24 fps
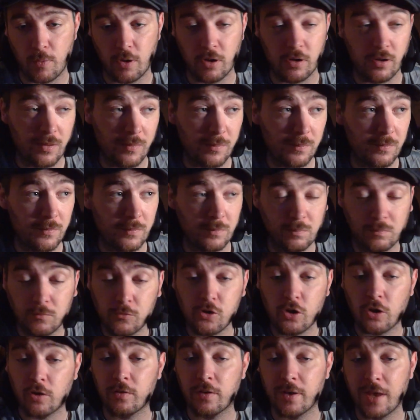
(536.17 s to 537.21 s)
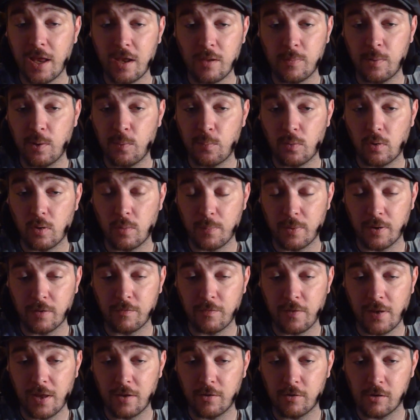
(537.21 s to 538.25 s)
But just in case people are big
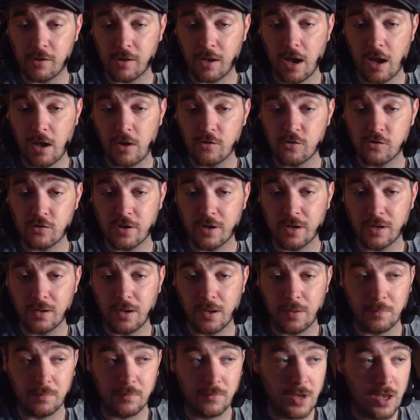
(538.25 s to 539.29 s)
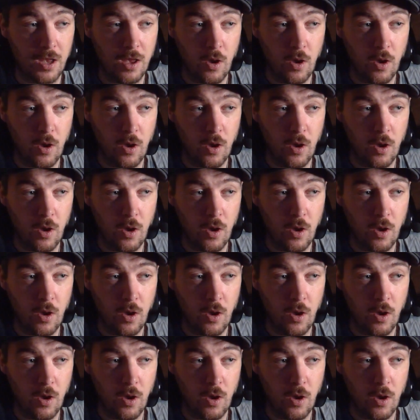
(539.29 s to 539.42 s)
fans of The Conjuring and